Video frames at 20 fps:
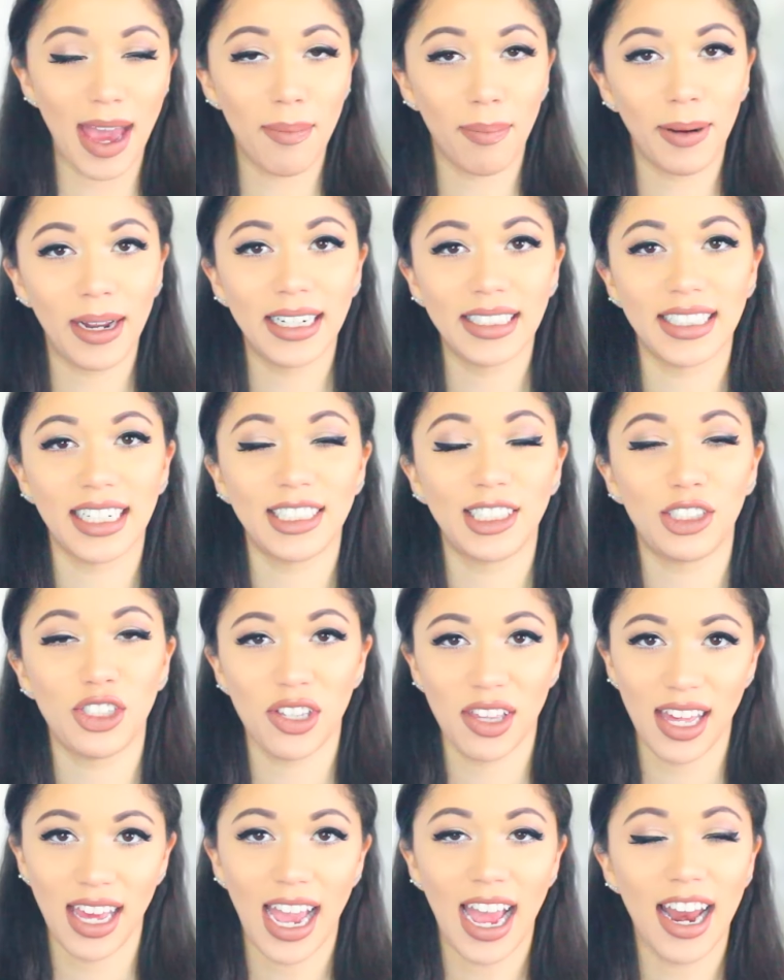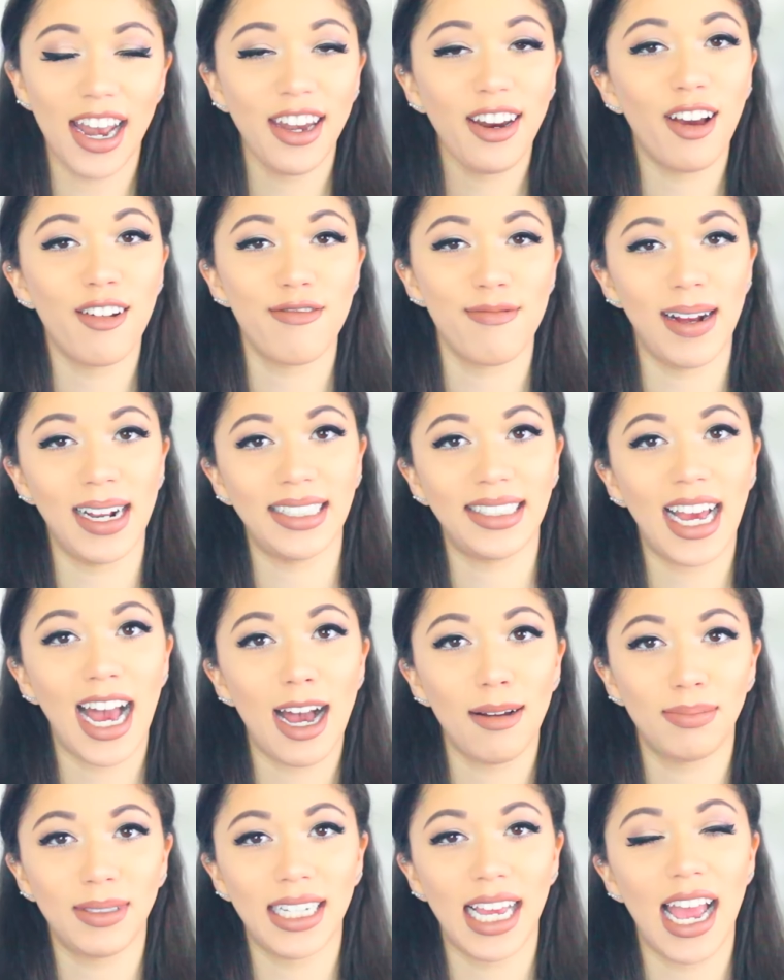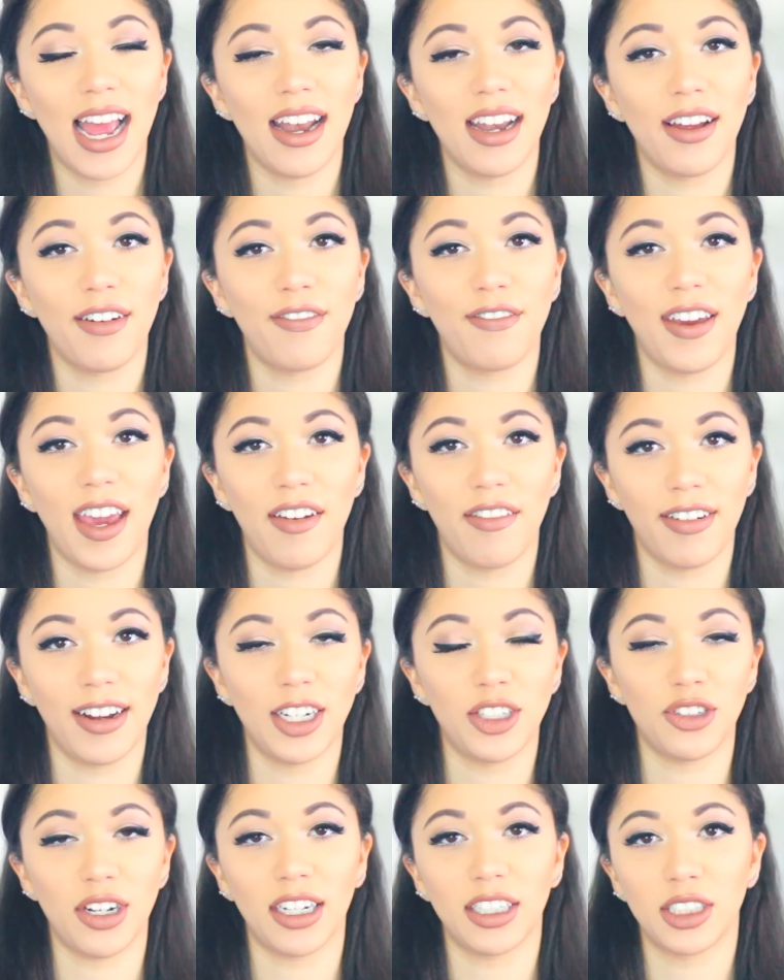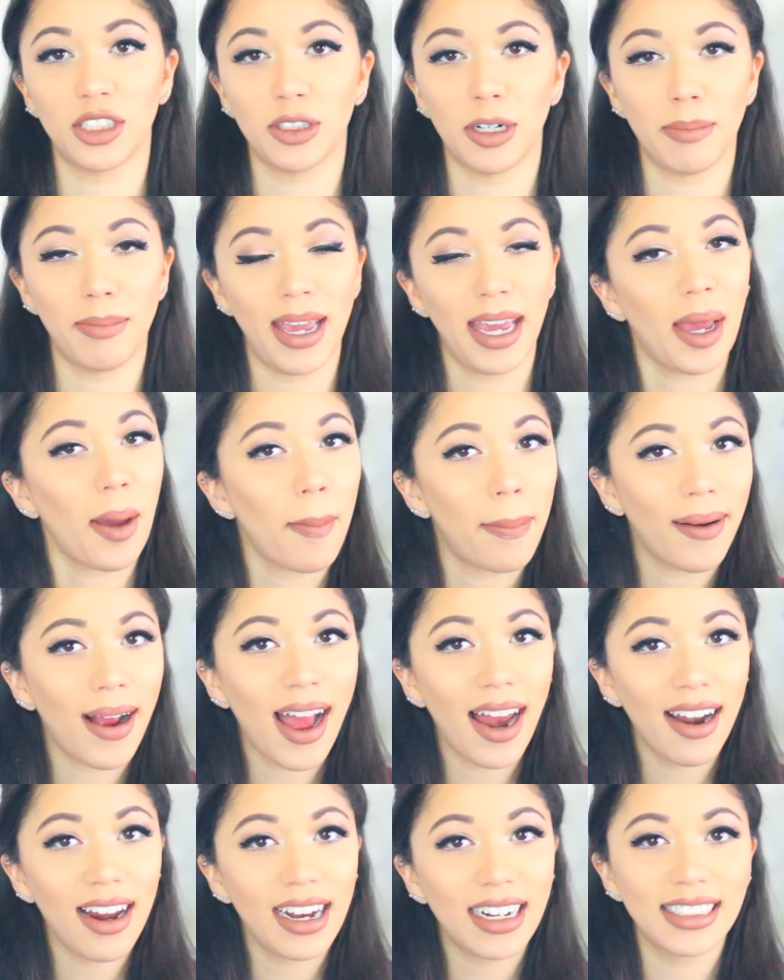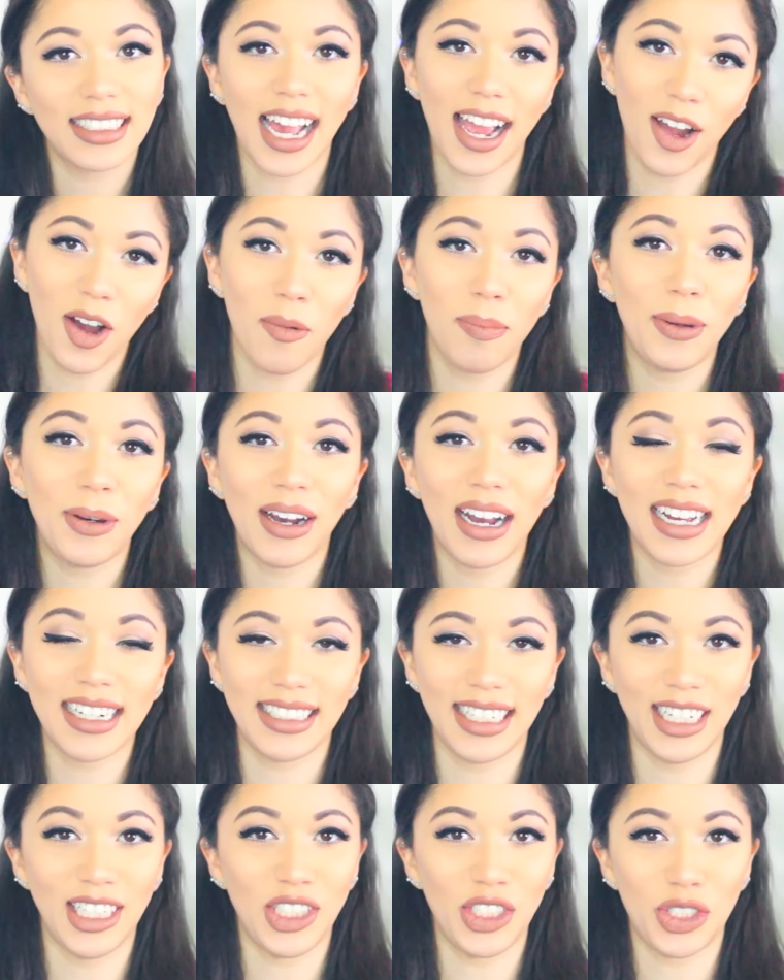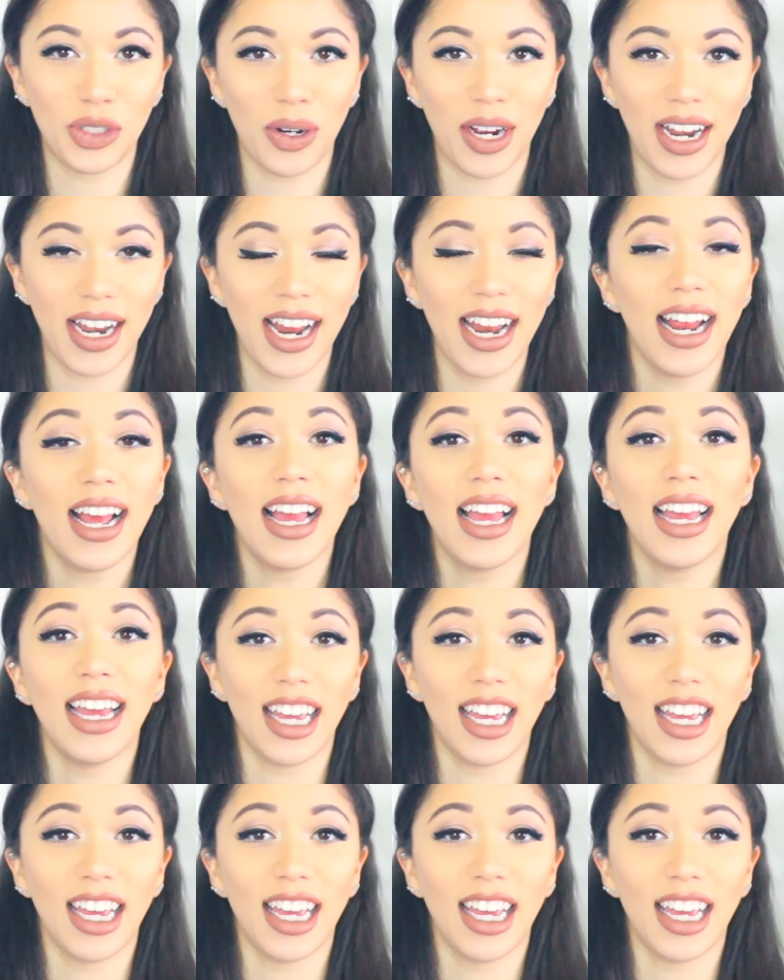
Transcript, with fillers: that brings us to the end of my top 10 favorite drugstore makeup products. I hope you guys enjoyed it.